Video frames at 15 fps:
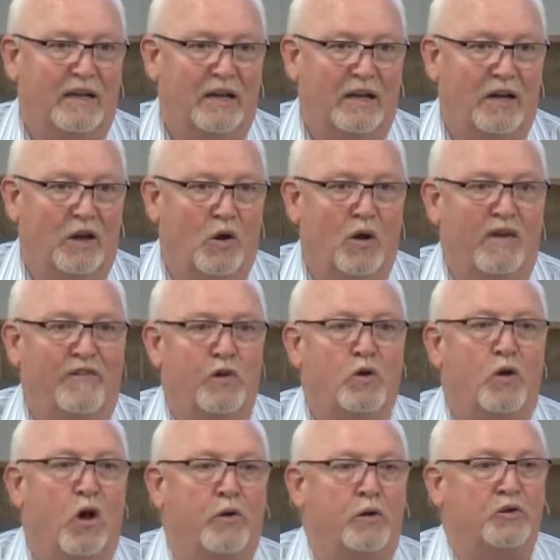You know, if you
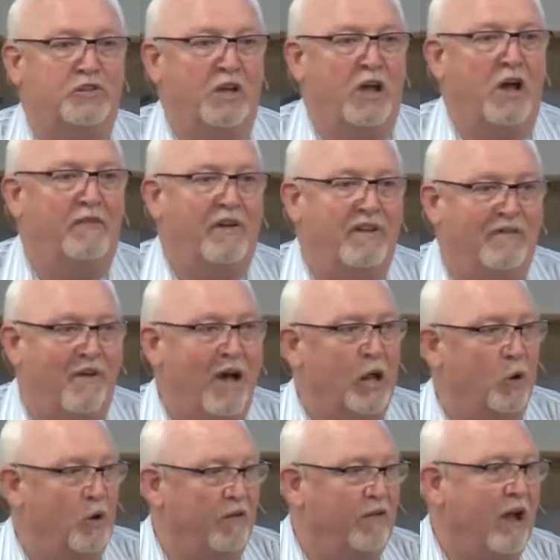call yourself a
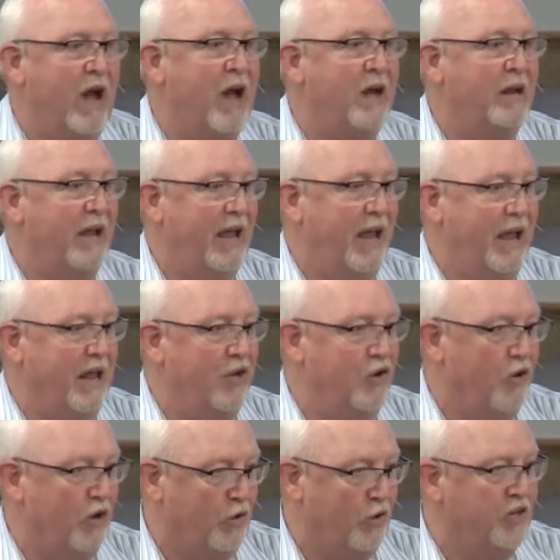follower of God and
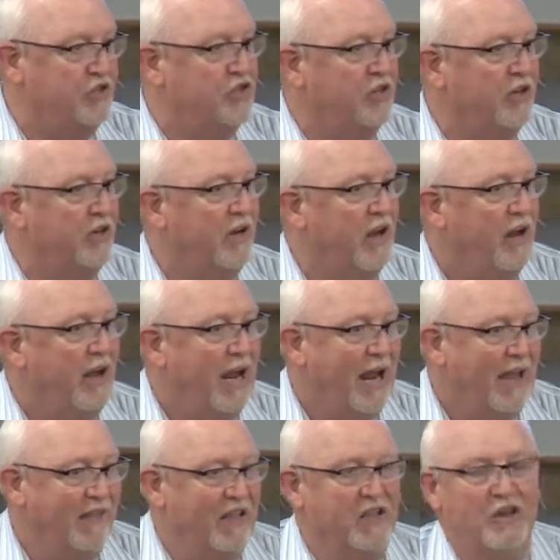you're a Christian,
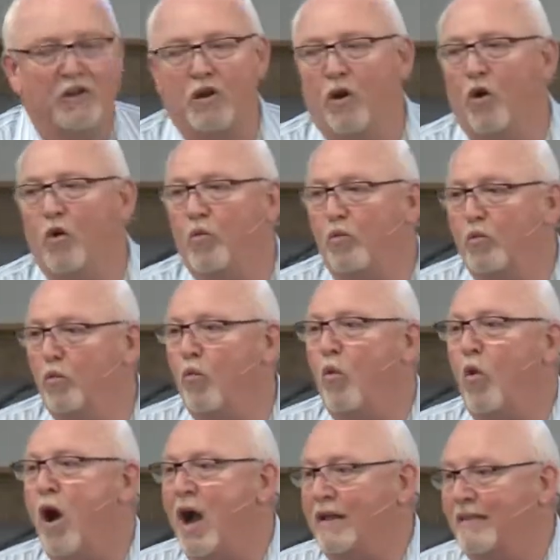and then you don't
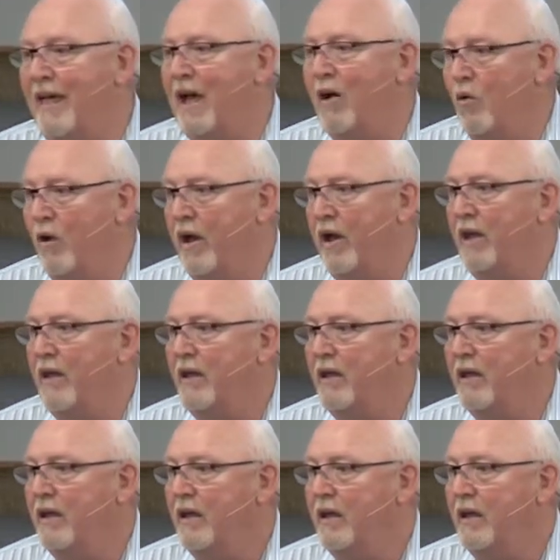walk that way,
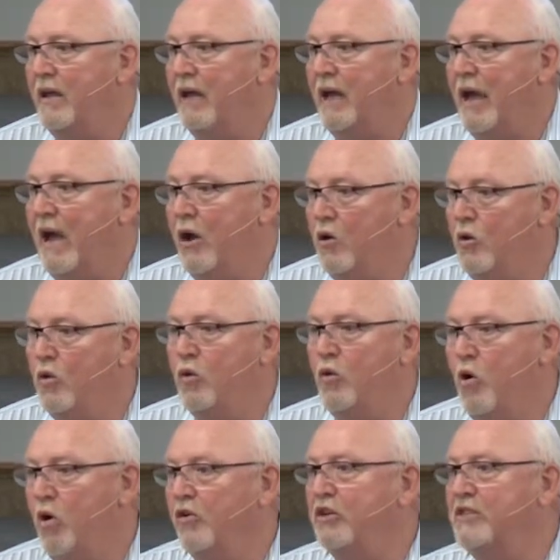who,
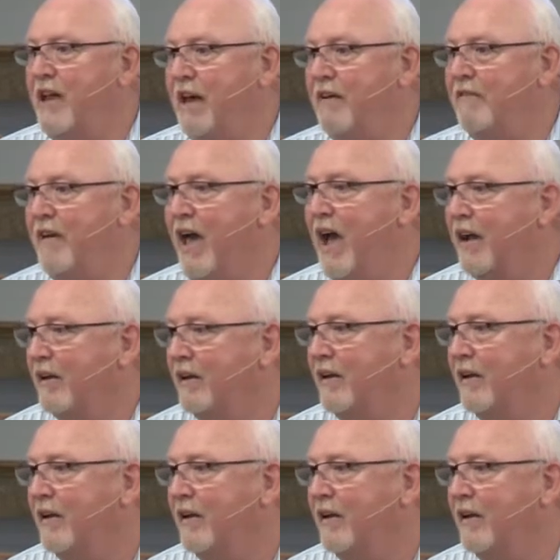who all does that affect?